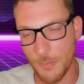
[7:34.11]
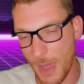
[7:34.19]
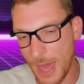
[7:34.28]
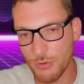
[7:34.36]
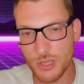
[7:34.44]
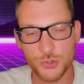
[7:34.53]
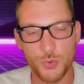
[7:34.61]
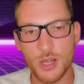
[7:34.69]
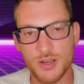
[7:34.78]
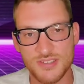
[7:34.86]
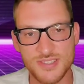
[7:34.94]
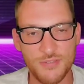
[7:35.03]
Now the battery is
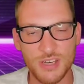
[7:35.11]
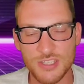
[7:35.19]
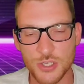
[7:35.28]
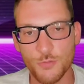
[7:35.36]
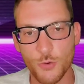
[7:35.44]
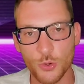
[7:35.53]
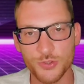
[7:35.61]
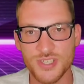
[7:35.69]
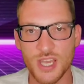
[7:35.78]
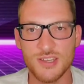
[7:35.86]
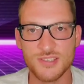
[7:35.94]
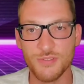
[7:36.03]
rated at 72
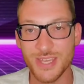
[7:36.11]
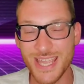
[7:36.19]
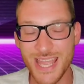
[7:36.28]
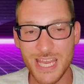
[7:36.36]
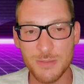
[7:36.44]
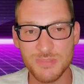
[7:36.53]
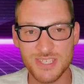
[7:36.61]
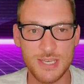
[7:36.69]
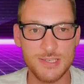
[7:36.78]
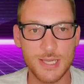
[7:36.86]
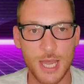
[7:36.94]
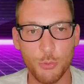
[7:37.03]
volts and is of the
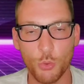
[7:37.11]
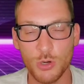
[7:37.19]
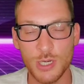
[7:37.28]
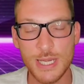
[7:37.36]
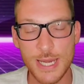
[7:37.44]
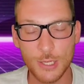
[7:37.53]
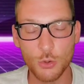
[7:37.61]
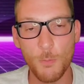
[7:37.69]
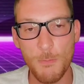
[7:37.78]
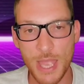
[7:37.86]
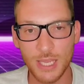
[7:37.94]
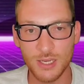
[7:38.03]
NMC type, or
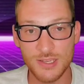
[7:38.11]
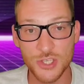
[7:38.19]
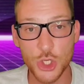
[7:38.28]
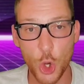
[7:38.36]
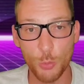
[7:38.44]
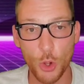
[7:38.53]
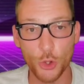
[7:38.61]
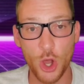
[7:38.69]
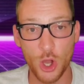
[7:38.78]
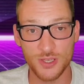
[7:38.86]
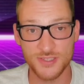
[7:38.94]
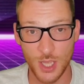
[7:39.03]
nickel manganese
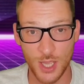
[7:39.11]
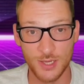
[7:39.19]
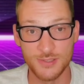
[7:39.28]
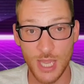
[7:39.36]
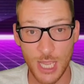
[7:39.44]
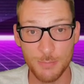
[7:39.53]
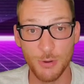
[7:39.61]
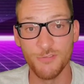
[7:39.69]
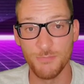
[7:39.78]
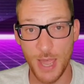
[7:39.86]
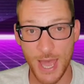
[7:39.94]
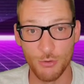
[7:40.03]
cobalt oxide
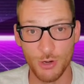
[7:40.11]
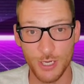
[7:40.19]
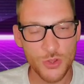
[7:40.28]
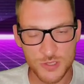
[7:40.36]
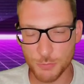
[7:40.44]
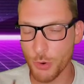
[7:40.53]
type of battery.